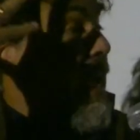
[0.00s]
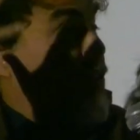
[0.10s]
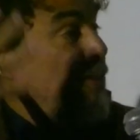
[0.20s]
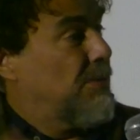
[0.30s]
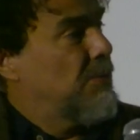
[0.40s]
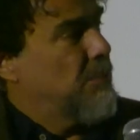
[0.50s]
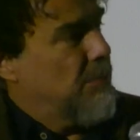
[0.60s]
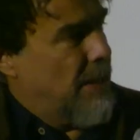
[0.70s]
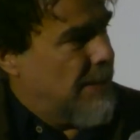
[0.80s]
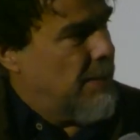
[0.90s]
flashes, you
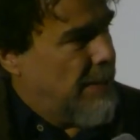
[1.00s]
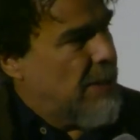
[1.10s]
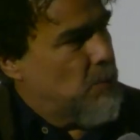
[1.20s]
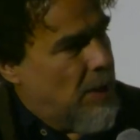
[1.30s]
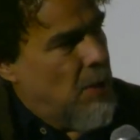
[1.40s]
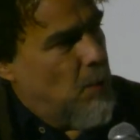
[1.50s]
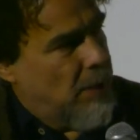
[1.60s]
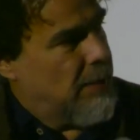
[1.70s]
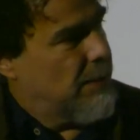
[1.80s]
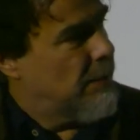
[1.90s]
know? That's what I
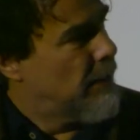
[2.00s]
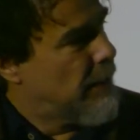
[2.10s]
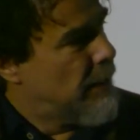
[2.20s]
wanted.